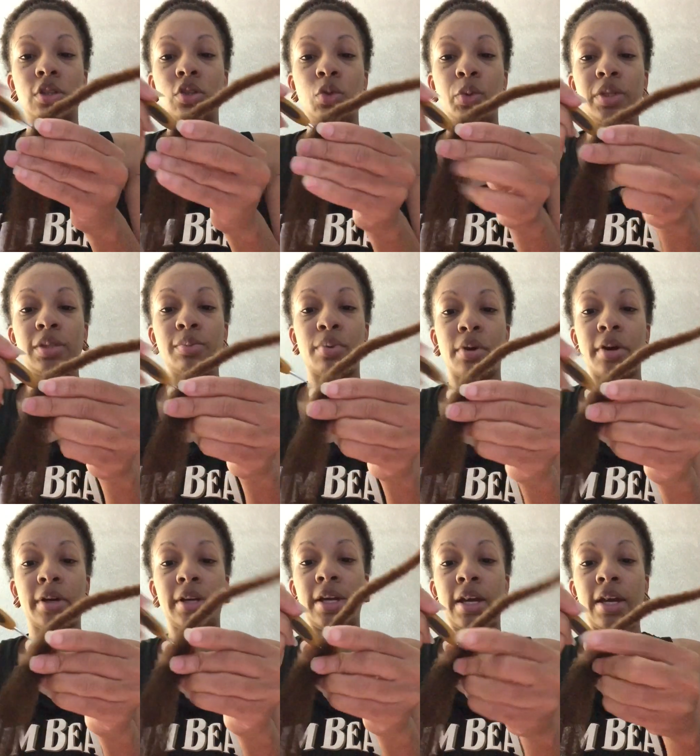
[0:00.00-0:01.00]
twist
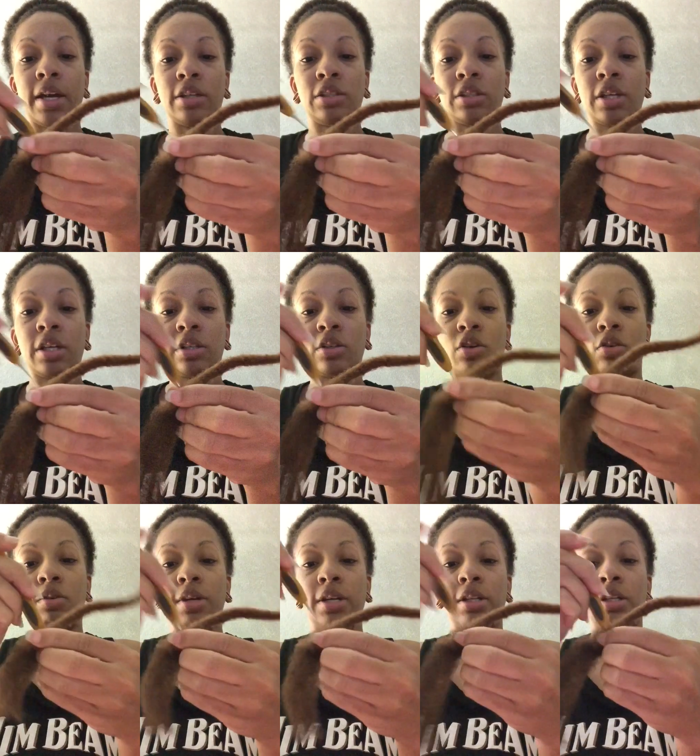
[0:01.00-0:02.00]
part yet. I just kind of
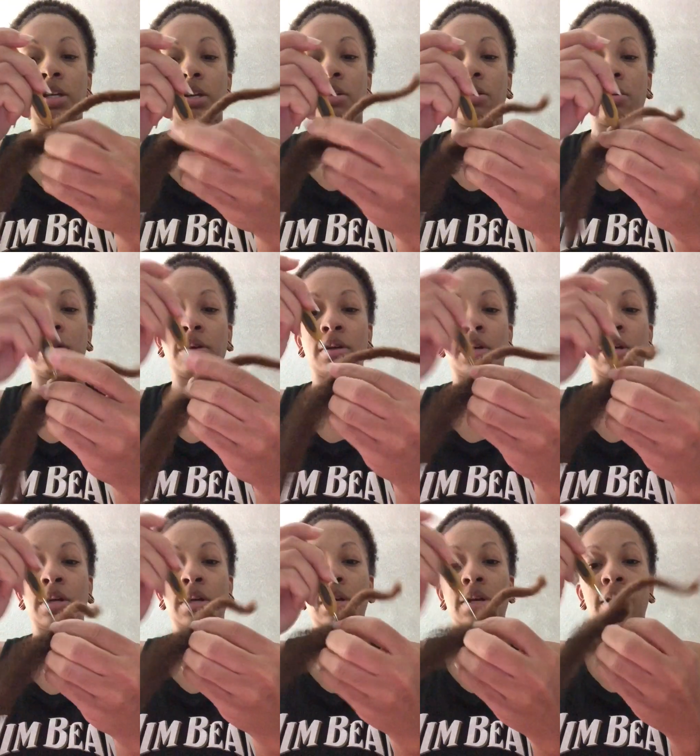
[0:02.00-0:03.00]
go in there
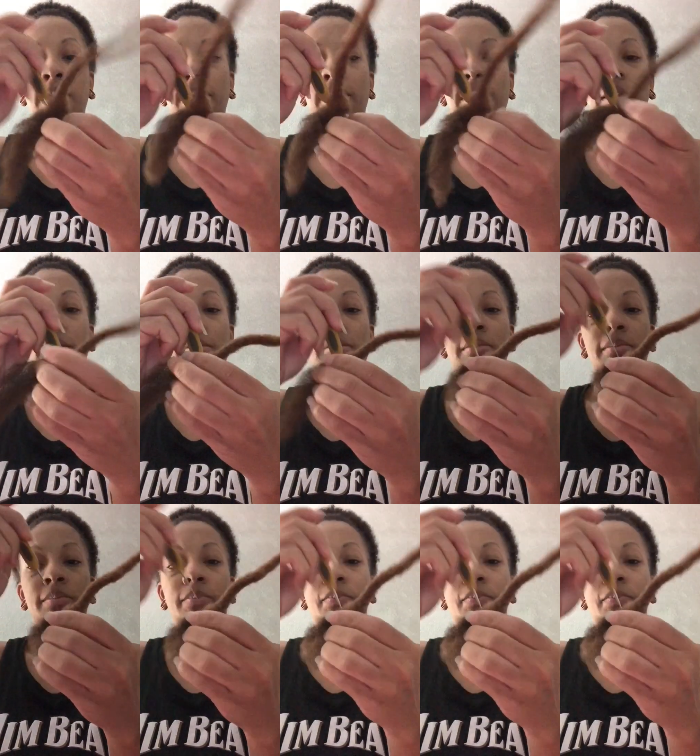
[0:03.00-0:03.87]
and